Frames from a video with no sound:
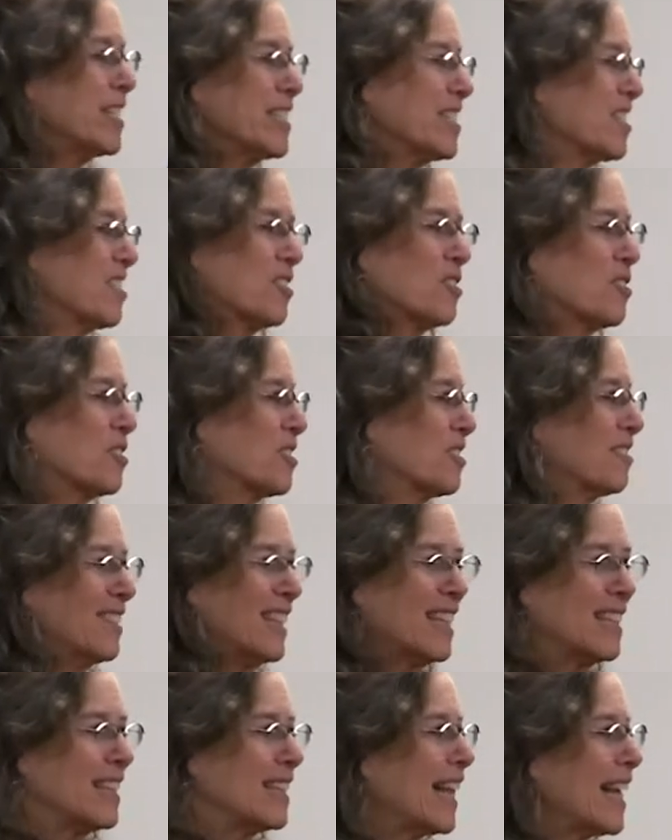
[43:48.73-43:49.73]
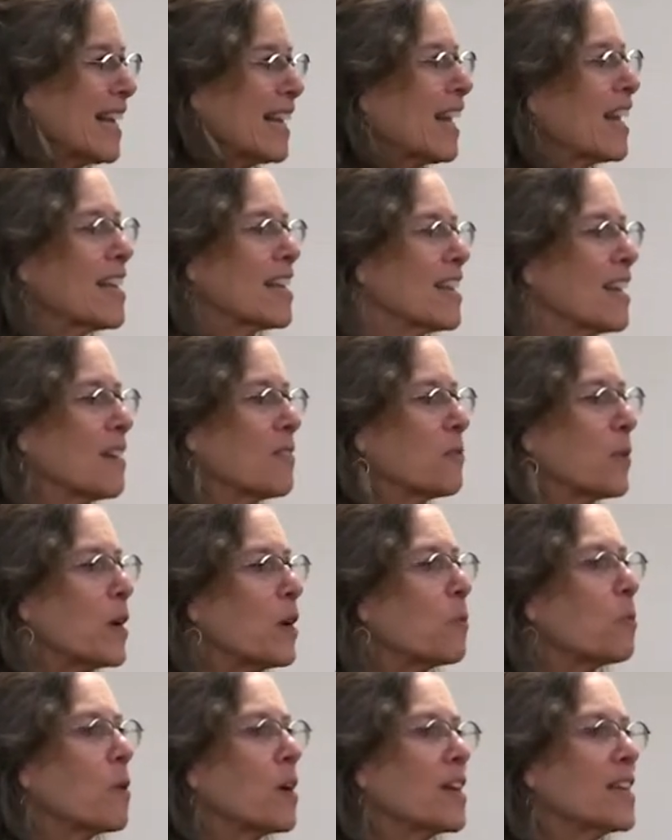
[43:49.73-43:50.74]
risk or like we
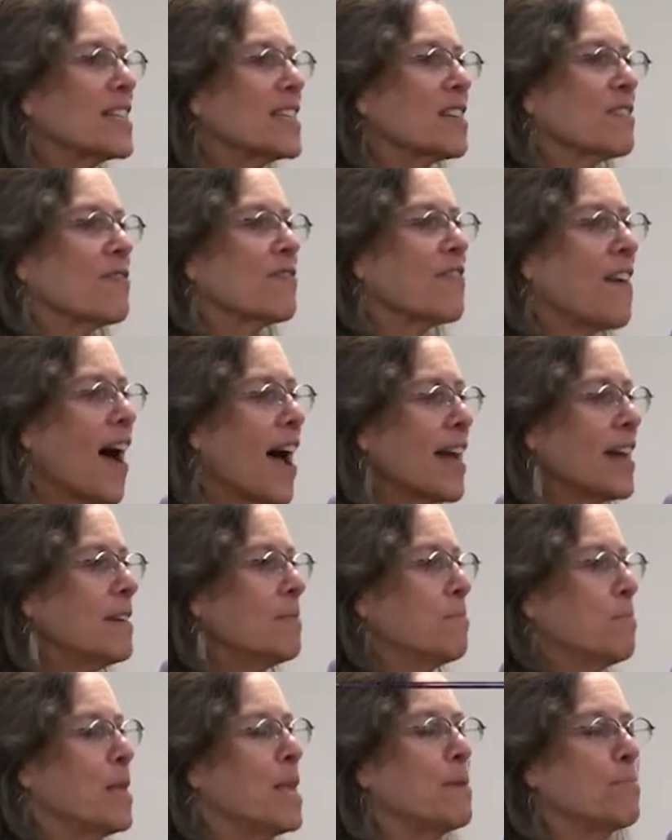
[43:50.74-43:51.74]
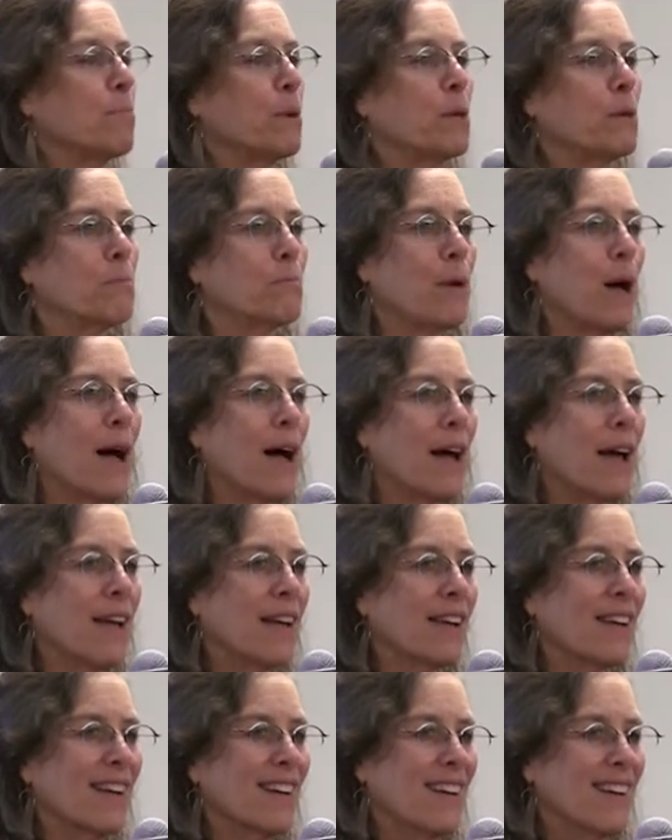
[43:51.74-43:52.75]
don't want to define people
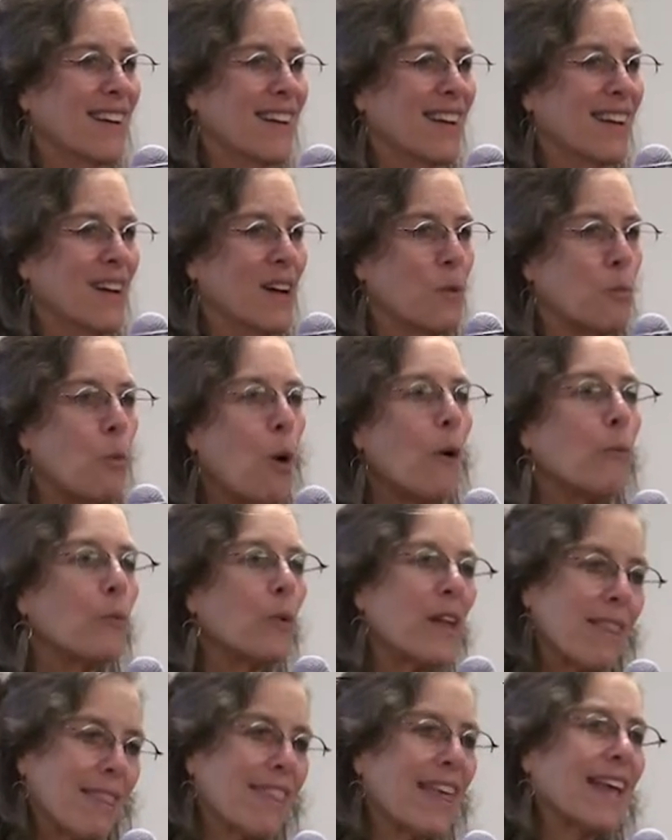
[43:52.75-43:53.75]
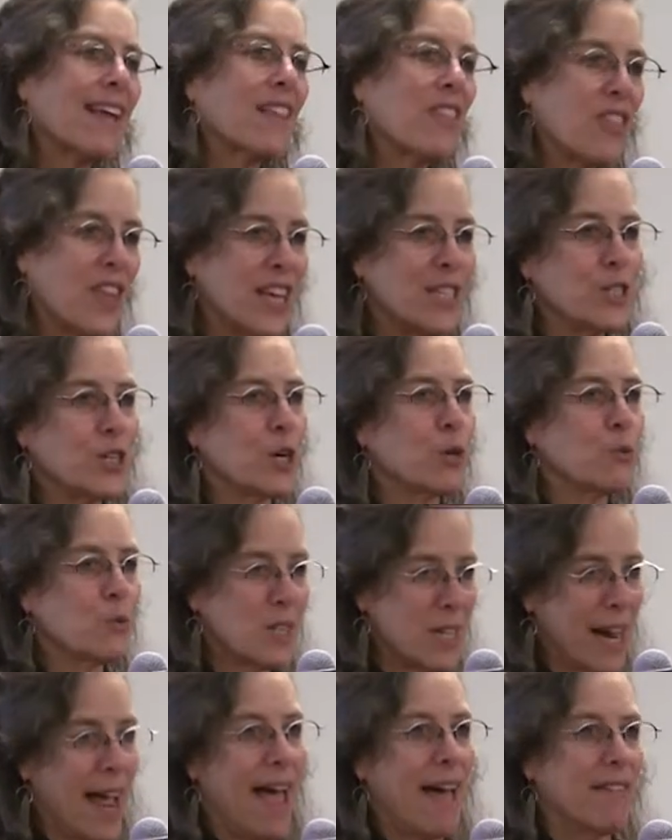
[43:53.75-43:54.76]
by what we think they
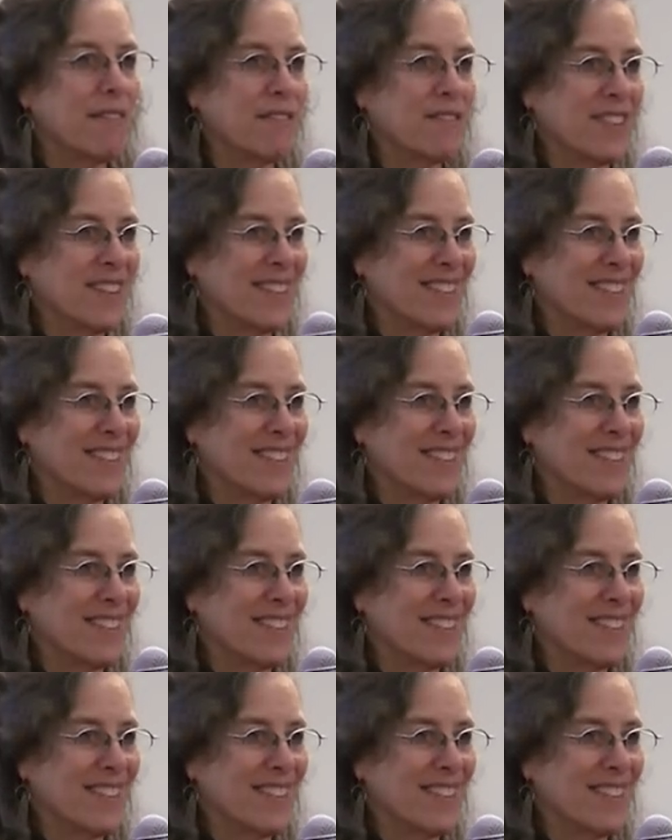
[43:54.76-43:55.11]
don't have